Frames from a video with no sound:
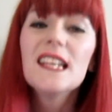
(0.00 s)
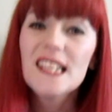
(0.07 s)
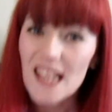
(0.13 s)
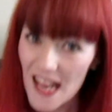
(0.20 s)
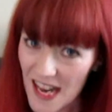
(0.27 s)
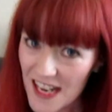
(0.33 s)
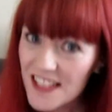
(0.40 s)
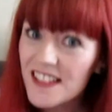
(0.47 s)

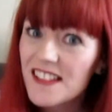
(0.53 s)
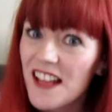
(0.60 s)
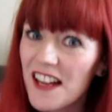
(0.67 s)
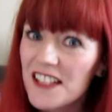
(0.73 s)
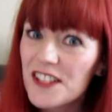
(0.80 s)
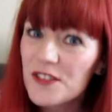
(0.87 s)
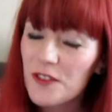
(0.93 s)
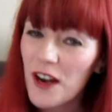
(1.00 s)
Yes,
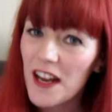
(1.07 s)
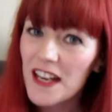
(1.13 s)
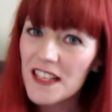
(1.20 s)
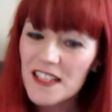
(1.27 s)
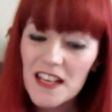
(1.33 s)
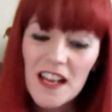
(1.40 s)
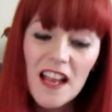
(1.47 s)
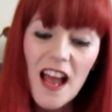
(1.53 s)
that's
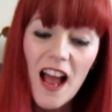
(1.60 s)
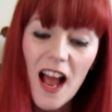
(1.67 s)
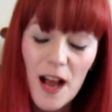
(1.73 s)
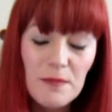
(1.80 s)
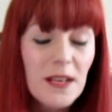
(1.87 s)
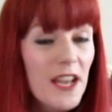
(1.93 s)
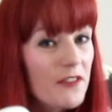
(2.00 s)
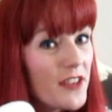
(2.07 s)
right.
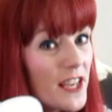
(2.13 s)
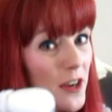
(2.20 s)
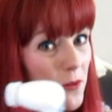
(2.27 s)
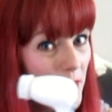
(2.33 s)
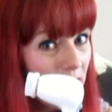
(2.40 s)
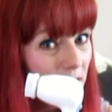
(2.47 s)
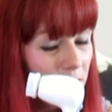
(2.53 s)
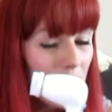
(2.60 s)
I'm giving
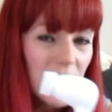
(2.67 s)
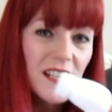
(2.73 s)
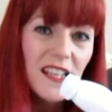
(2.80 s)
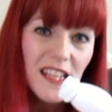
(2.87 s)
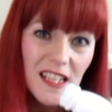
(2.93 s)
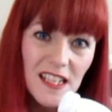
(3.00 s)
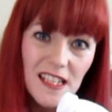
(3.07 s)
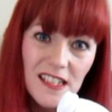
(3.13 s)
away one of
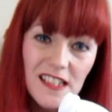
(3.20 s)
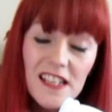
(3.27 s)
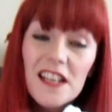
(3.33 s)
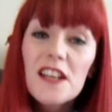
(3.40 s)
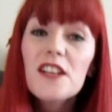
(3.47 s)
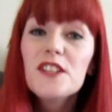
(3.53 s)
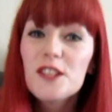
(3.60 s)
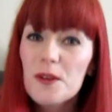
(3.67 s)
these
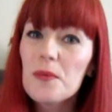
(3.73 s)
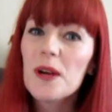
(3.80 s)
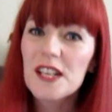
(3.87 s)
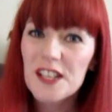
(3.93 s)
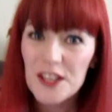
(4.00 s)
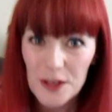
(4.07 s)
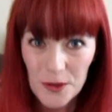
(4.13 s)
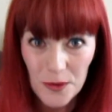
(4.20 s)
to one
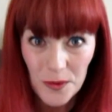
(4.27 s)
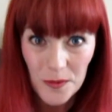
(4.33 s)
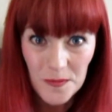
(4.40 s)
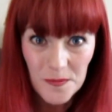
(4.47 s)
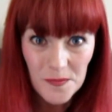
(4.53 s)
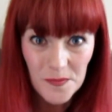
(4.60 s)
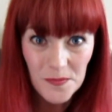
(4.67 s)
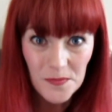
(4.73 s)
of you.
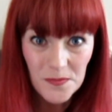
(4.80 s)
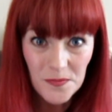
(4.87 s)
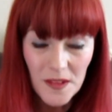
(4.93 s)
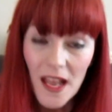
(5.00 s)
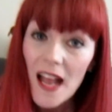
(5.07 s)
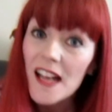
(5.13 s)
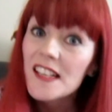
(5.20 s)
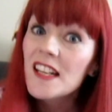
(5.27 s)

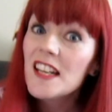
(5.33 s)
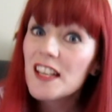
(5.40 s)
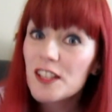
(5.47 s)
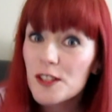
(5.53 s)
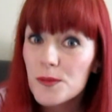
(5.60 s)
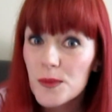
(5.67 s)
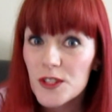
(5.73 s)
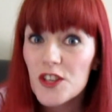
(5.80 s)
And
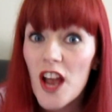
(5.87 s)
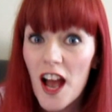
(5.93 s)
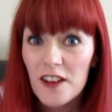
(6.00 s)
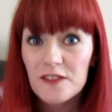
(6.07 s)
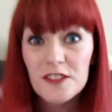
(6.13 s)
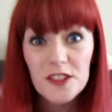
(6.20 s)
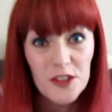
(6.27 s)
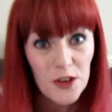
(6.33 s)
here's what you
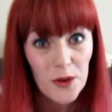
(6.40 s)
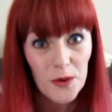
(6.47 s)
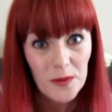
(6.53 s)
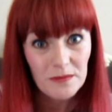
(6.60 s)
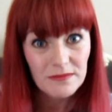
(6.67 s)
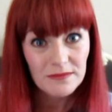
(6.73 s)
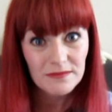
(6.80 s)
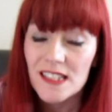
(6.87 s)
have to do.
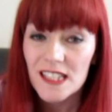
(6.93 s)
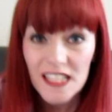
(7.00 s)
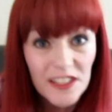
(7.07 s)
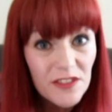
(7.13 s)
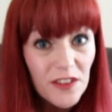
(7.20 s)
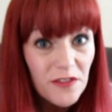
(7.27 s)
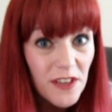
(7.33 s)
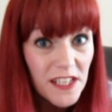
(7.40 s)

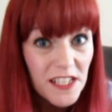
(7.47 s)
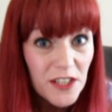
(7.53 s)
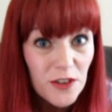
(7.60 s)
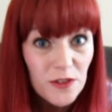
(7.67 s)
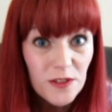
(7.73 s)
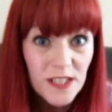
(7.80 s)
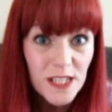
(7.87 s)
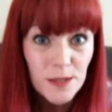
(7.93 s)
Leave a
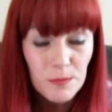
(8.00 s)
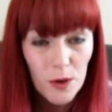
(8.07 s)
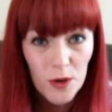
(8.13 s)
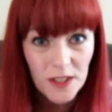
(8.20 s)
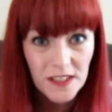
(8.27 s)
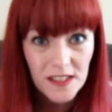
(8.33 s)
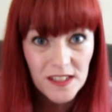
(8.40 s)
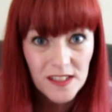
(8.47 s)
video
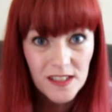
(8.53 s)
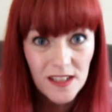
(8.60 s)
response